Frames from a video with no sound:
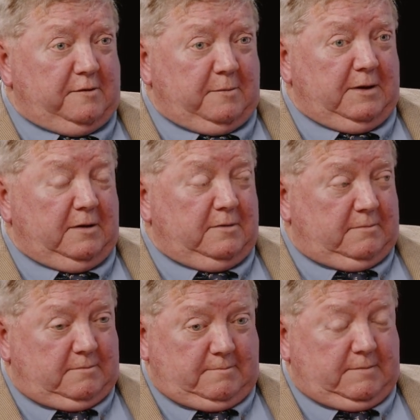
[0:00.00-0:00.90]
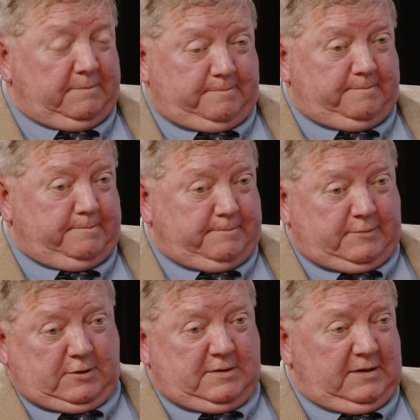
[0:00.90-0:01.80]
to be
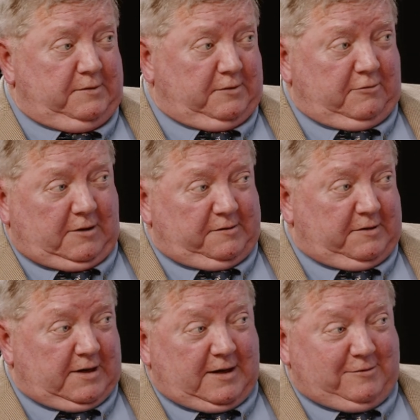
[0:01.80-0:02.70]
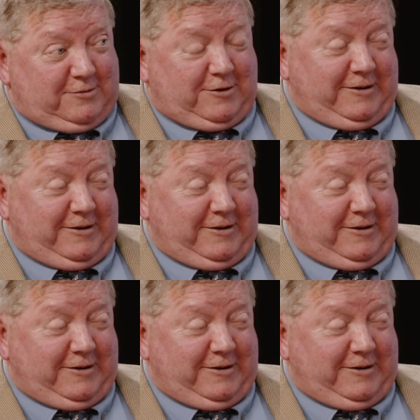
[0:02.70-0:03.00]
T's crossed and I's dotted.